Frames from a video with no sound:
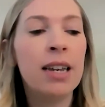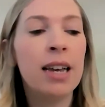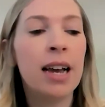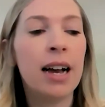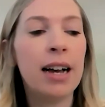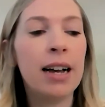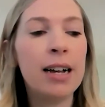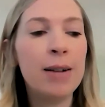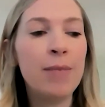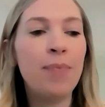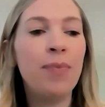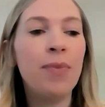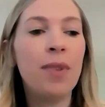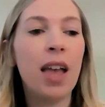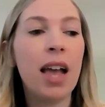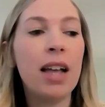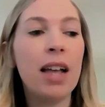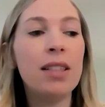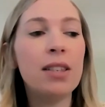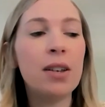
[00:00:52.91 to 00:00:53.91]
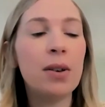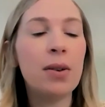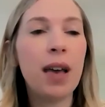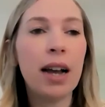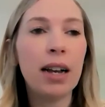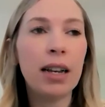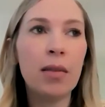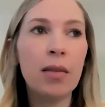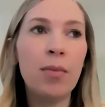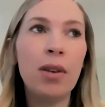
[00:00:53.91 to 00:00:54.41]
And so
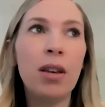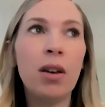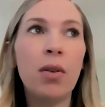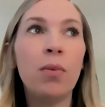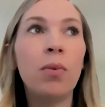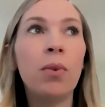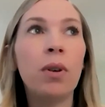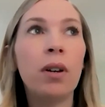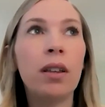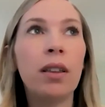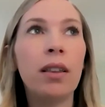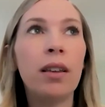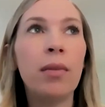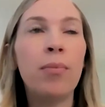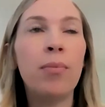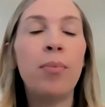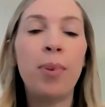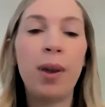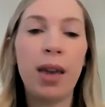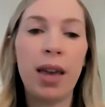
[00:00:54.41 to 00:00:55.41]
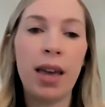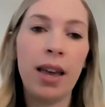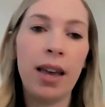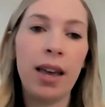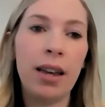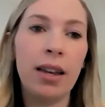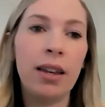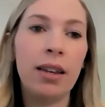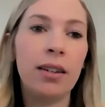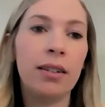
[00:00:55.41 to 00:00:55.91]
that can be a really
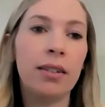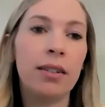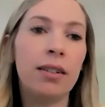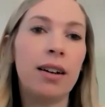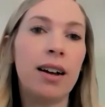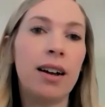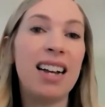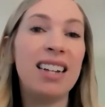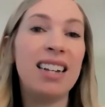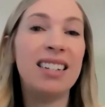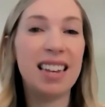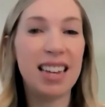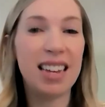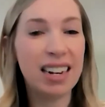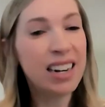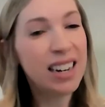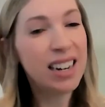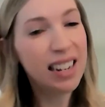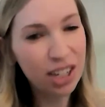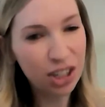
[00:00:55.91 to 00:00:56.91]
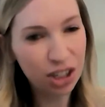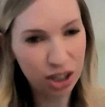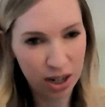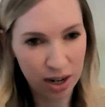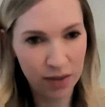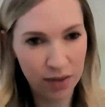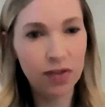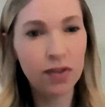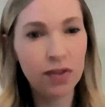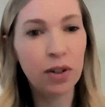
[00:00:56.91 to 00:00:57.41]
big identity
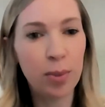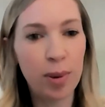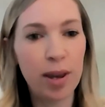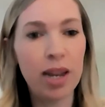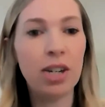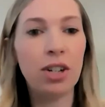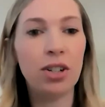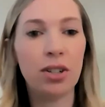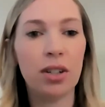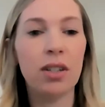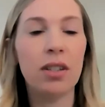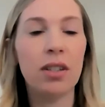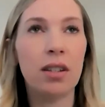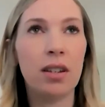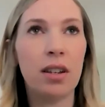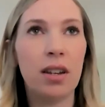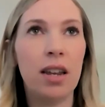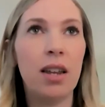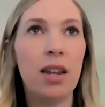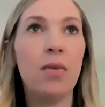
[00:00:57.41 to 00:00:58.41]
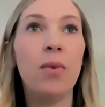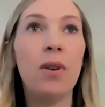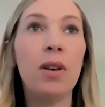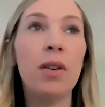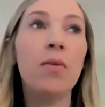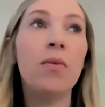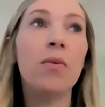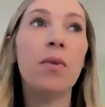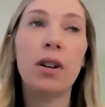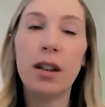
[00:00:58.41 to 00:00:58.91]
shift for patients. And
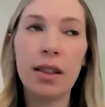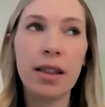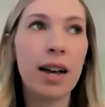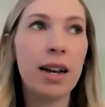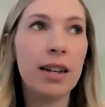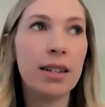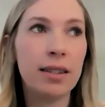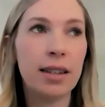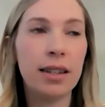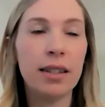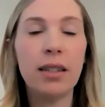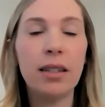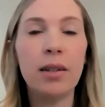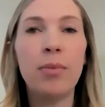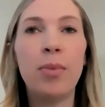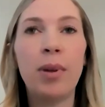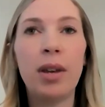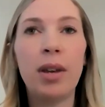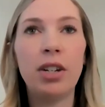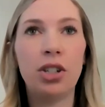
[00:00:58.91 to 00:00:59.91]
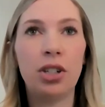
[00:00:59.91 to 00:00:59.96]
we realize that's a big